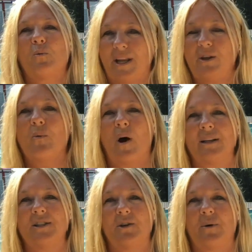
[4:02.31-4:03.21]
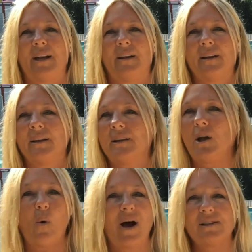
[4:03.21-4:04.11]
when you want to do it.
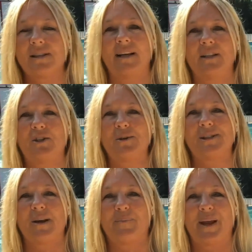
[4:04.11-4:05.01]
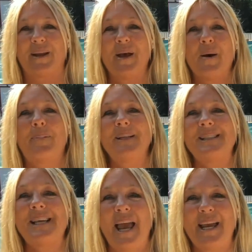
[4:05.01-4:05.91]
Go outside and do something, but
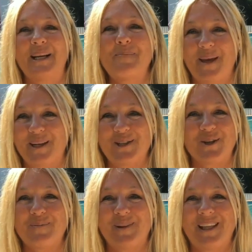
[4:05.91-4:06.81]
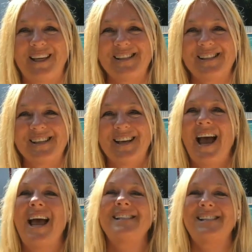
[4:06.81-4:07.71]
take a picture, please,
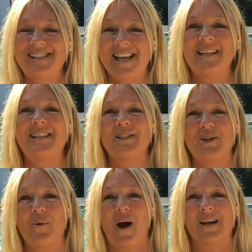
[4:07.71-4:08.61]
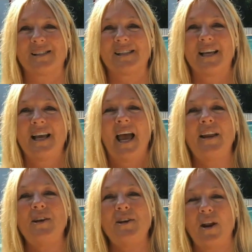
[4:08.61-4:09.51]
and send it to us.
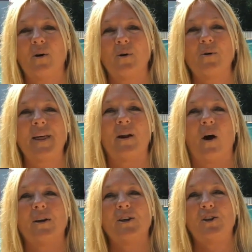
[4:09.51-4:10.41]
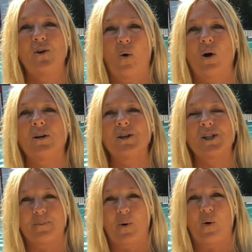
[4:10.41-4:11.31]
And know that your
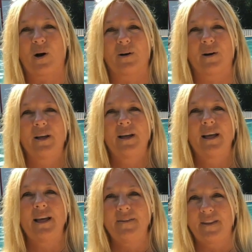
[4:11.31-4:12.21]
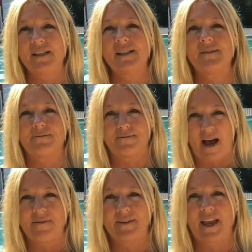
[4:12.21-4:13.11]
support in this
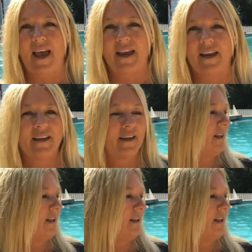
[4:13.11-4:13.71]
5K